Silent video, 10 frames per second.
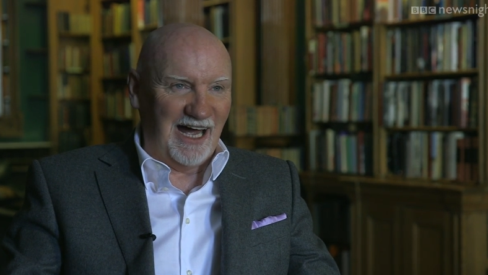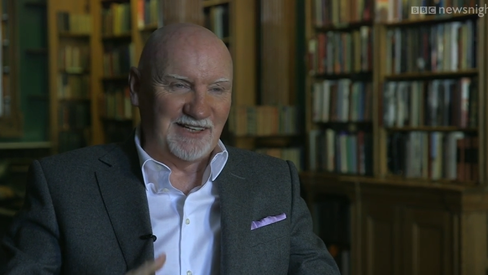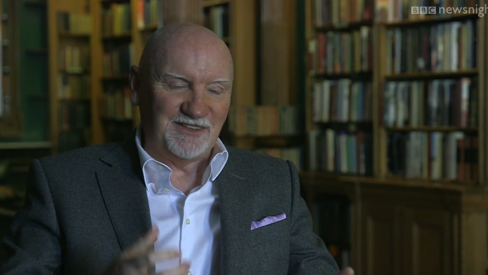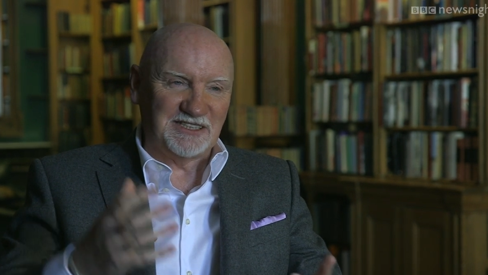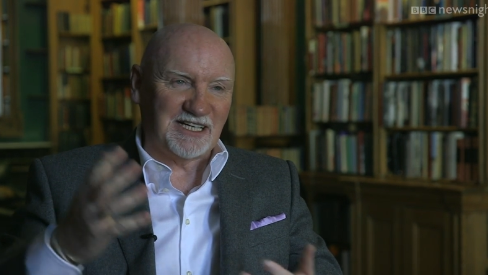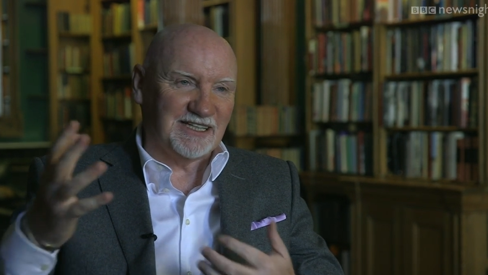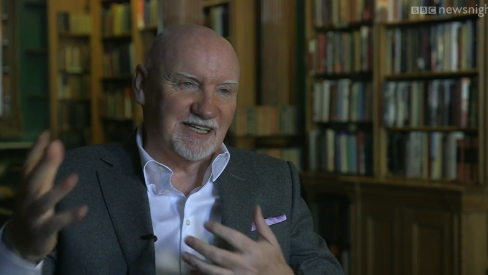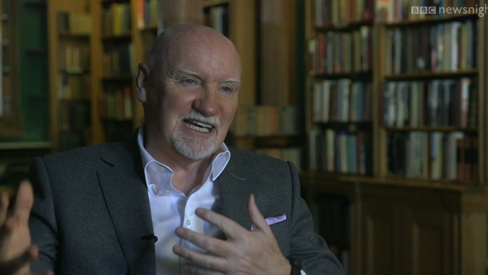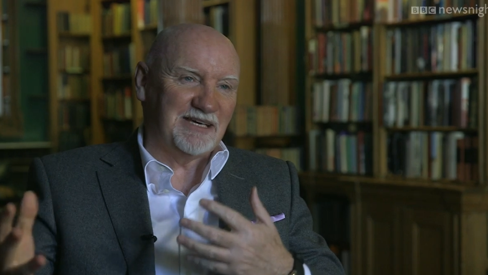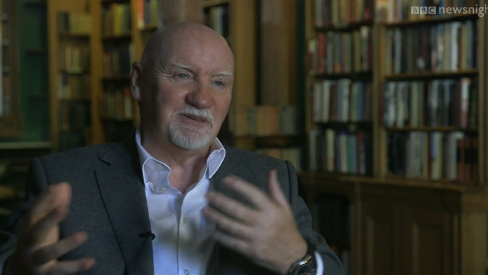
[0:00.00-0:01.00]
and this
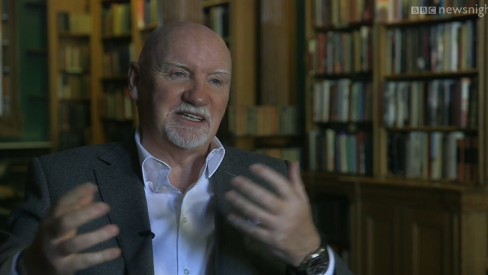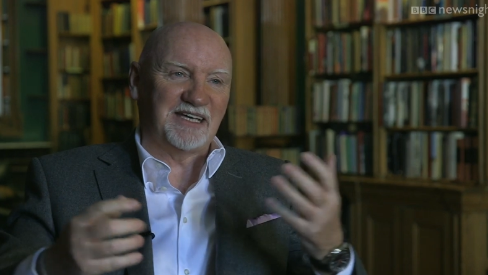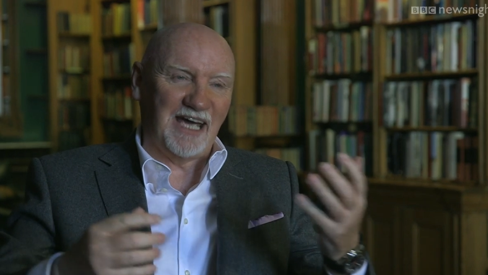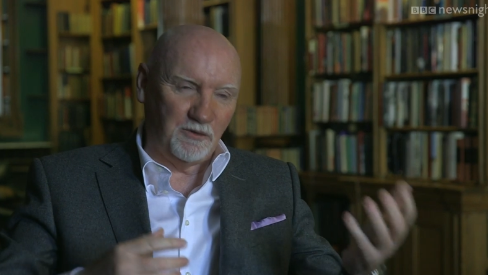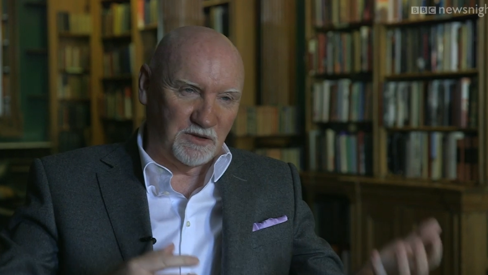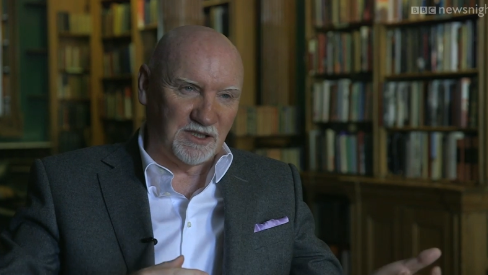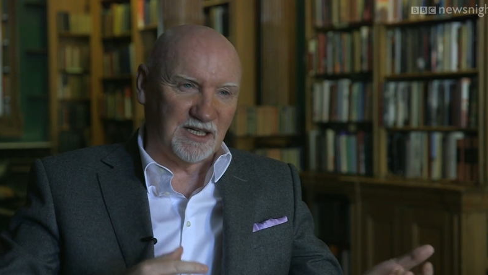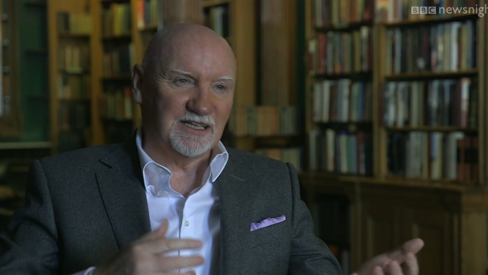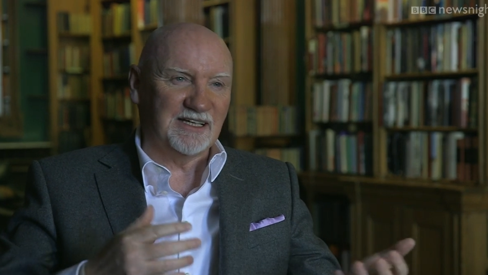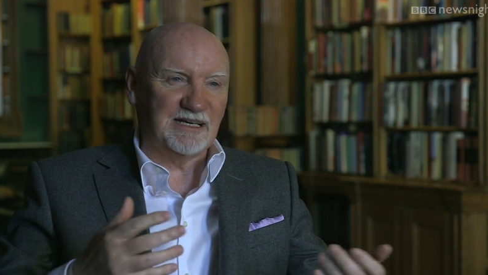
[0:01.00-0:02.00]
claim and
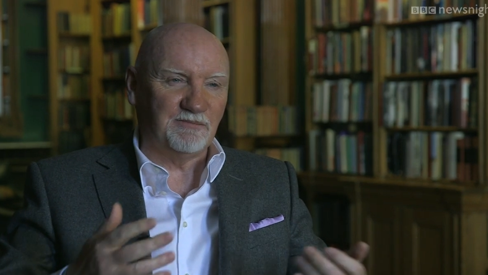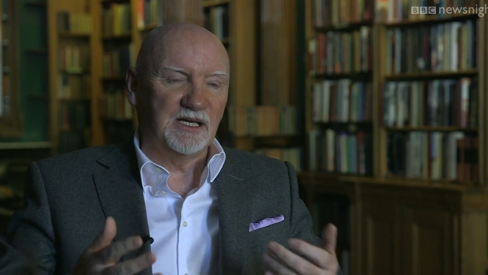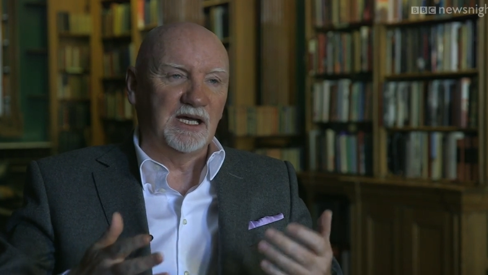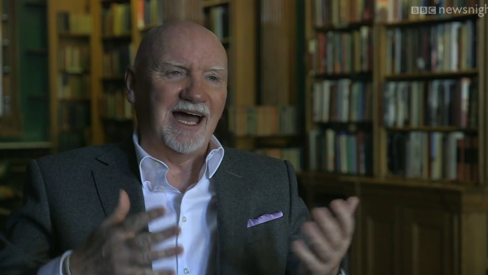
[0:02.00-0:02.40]
counterclaim.